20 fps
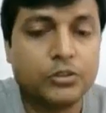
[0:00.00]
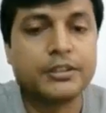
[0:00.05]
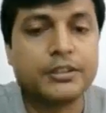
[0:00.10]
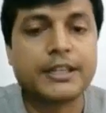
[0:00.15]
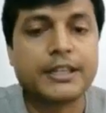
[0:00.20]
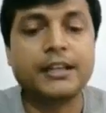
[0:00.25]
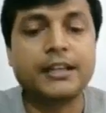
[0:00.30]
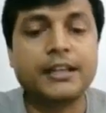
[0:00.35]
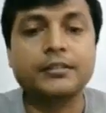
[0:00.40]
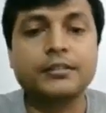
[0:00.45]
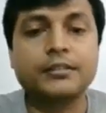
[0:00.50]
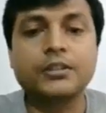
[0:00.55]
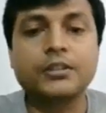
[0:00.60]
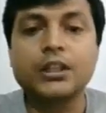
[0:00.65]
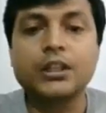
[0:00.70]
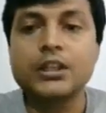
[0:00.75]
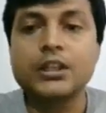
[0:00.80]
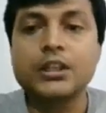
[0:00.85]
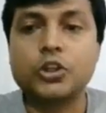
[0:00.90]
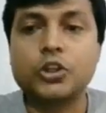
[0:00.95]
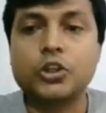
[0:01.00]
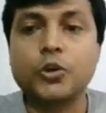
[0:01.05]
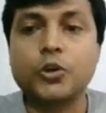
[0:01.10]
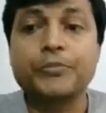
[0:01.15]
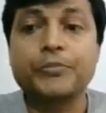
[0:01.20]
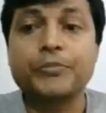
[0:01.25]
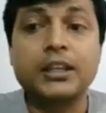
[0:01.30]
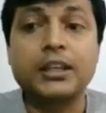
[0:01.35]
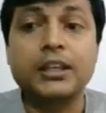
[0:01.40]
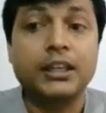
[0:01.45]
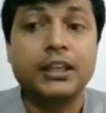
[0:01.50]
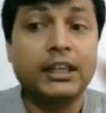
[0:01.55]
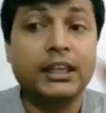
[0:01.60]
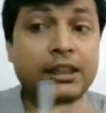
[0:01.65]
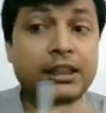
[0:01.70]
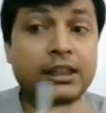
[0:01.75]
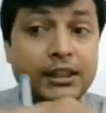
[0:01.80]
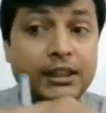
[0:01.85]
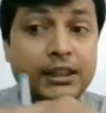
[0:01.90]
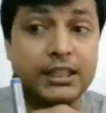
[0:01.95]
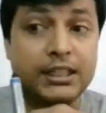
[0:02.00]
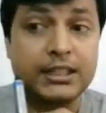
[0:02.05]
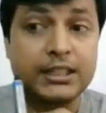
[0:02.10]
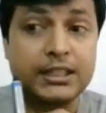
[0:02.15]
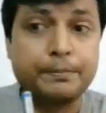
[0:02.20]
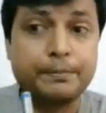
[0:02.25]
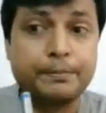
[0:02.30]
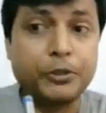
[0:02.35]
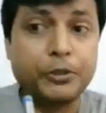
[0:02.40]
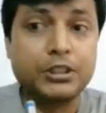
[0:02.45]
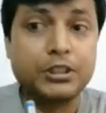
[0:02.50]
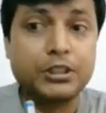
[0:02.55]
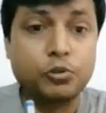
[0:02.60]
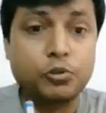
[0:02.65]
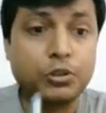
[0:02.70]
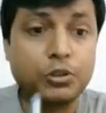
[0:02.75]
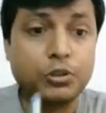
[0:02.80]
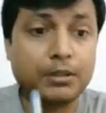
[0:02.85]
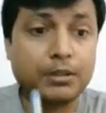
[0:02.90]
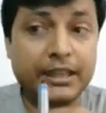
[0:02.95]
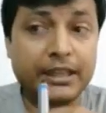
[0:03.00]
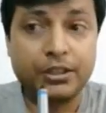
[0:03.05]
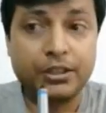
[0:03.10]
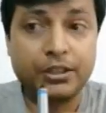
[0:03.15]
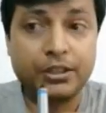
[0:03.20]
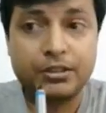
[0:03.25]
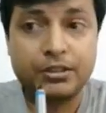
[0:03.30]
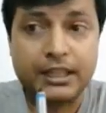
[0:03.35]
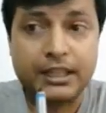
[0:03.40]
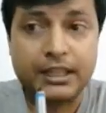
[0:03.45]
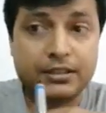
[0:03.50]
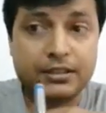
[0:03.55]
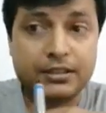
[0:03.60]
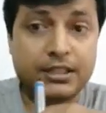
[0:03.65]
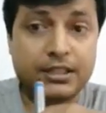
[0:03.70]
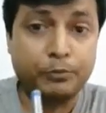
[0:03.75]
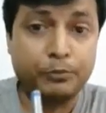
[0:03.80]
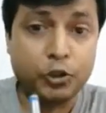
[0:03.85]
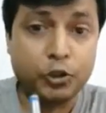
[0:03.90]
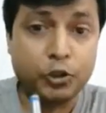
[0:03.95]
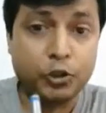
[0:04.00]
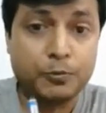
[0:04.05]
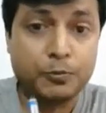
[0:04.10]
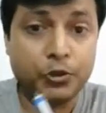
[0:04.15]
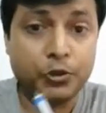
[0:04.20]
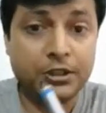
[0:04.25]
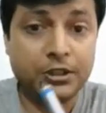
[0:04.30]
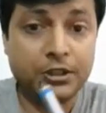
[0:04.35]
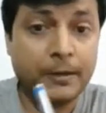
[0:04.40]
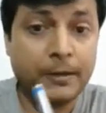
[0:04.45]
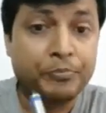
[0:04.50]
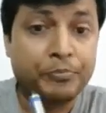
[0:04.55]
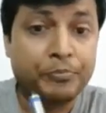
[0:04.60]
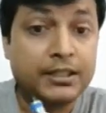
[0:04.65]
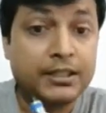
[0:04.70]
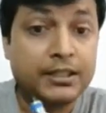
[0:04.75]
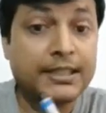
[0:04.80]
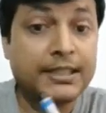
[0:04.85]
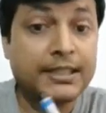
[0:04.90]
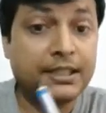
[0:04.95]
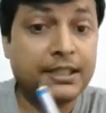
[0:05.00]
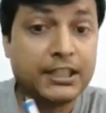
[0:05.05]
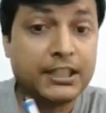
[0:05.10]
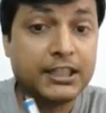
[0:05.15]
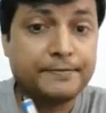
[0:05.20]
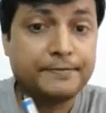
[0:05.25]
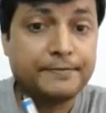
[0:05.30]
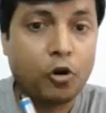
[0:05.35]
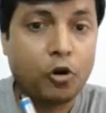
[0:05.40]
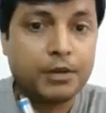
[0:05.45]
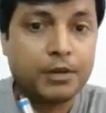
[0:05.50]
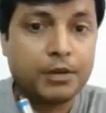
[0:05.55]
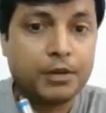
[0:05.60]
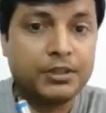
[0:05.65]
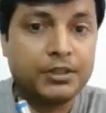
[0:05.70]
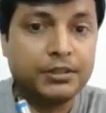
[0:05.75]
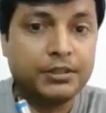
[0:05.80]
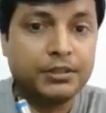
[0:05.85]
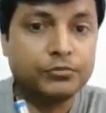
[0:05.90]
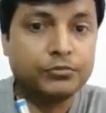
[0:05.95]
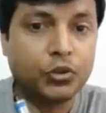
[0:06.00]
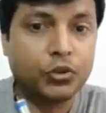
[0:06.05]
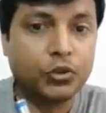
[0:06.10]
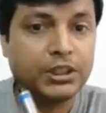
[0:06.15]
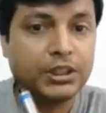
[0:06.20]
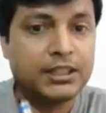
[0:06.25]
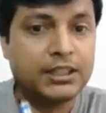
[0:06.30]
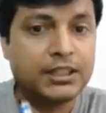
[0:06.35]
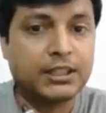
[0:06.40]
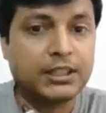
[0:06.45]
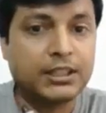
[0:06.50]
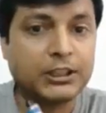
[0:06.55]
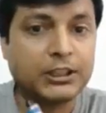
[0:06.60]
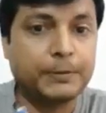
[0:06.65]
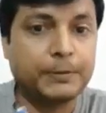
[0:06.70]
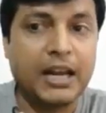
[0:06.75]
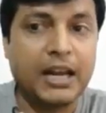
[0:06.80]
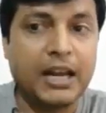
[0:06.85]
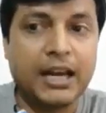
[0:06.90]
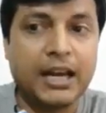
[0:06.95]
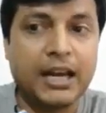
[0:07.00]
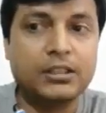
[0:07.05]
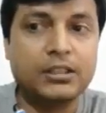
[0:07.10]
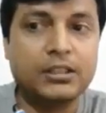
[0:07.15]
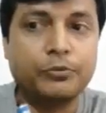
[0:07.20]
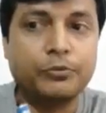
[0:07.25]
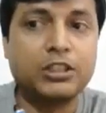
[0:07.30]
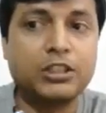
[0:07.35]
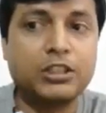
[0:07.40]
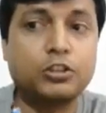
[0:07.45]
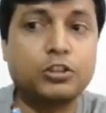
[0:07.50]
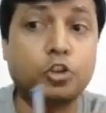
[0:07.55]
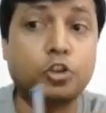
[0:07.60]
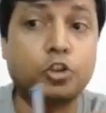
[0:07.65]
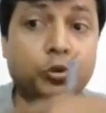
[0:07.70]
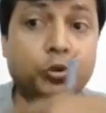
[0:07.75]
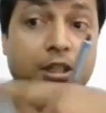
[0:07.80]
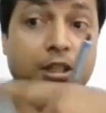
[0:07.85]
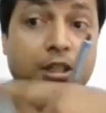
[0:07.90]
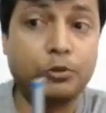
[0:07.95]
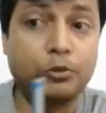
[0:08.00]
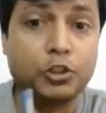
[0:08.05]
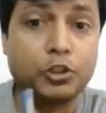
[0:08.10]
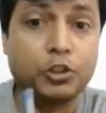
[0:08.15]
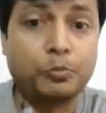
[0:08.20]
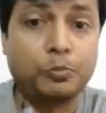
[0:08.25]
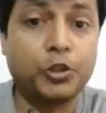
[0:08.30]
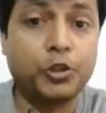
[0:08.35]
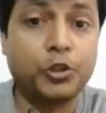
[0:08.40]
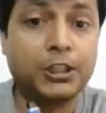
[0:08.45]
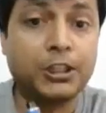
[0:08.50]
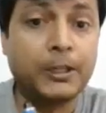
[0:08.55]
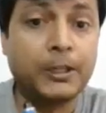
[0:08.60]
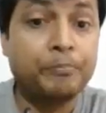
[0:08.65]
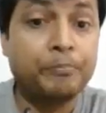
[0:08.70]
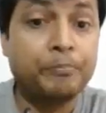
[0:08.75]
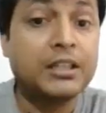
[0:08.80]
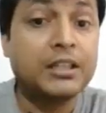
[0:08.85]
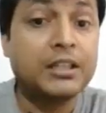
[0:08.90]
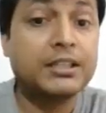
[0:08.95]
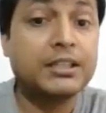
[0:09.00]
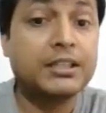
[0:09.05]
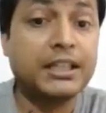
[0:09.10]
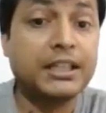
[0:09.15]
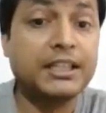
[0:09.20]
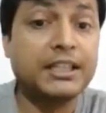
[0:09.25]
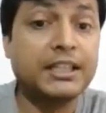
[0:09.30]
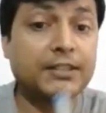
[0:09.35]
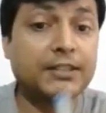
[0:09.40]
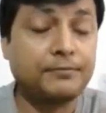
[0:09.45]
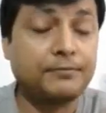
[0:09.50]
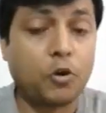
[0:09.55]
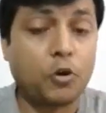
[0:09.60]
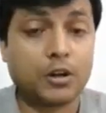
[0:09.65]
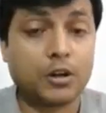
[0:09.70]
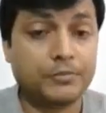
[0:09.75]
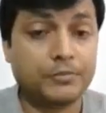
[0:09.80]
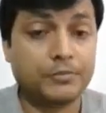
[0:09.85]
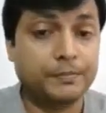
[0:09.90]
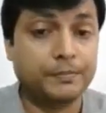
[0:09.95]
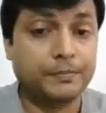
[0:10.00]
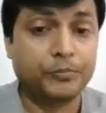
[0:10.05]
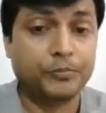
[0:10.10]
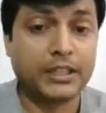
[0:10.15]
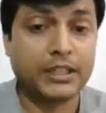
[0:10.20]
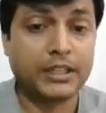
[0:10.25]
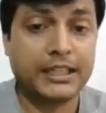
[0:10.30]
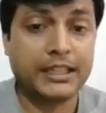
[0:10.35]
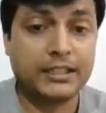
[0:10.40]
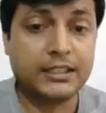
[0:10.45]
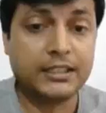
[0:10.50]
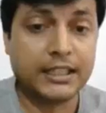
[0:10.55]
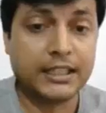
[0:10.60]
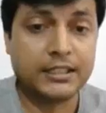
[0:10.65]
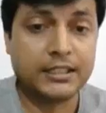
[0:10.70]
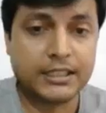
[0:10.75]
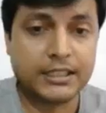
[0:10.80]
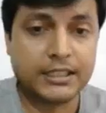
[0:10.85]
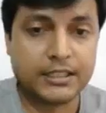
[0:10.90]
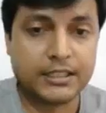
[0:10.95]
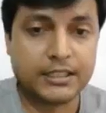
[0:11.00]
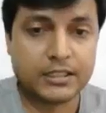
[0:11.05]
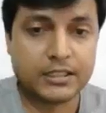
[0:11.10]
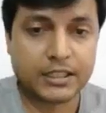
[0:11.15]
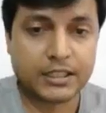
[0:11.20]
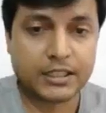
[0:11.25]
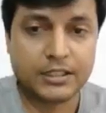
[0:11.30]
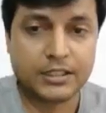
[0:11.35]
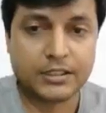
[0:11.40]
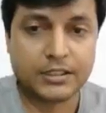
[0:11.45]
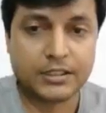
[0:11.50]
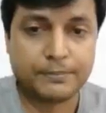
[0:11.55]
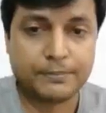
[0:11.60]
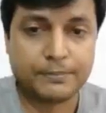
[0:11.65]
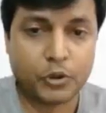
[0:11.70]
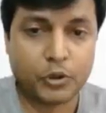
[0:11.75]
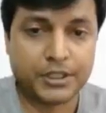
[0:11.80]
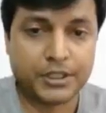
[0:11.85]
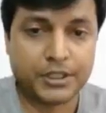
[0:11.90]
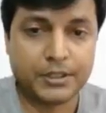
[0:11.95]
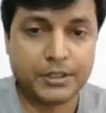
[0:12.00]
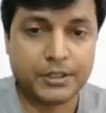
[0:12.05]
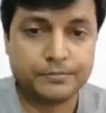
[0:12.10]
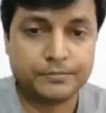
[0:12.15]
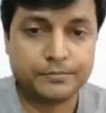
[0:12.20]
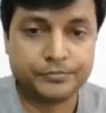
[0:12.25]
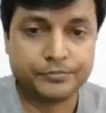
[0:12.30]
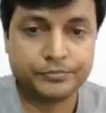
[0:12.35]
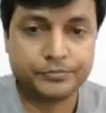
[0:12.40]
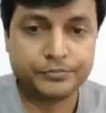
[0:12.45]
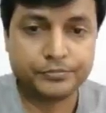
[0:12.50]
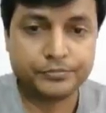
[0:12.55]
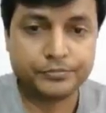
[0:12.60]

Can you understand? So in this particular method, that is diplospory, seed is formed. So in such plant which show diplospory, seed is formed, right? And seed is again here diploid.